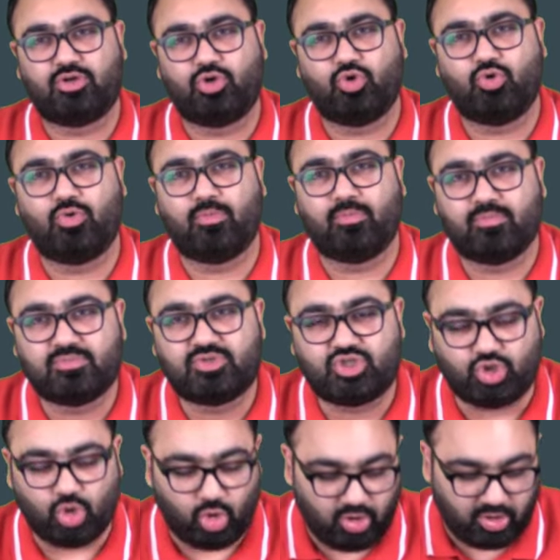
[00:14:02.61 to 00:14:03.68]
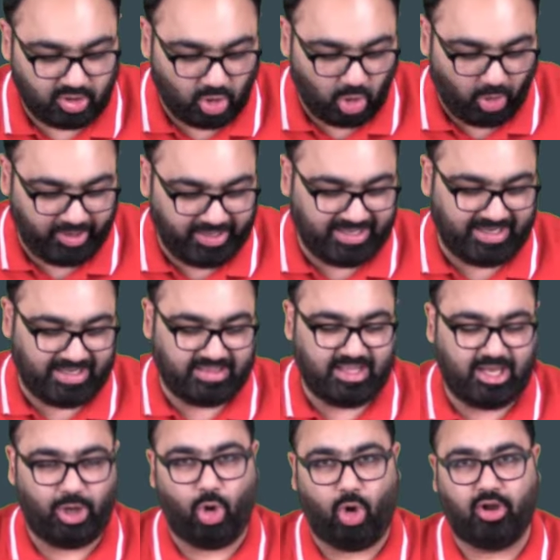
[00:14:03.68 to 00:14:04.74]
to store oil in
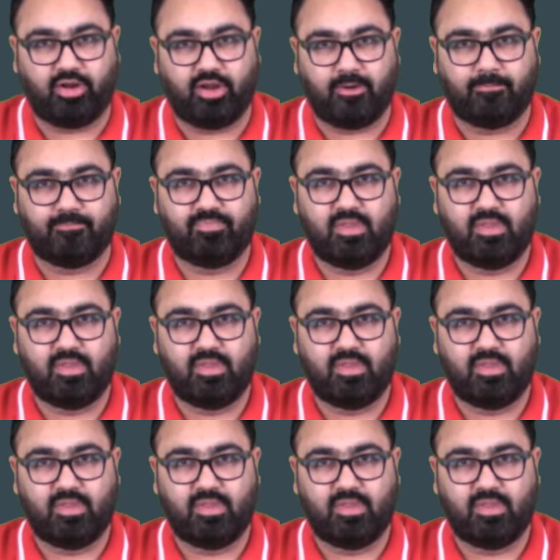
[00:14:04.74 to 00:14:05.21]
the long run.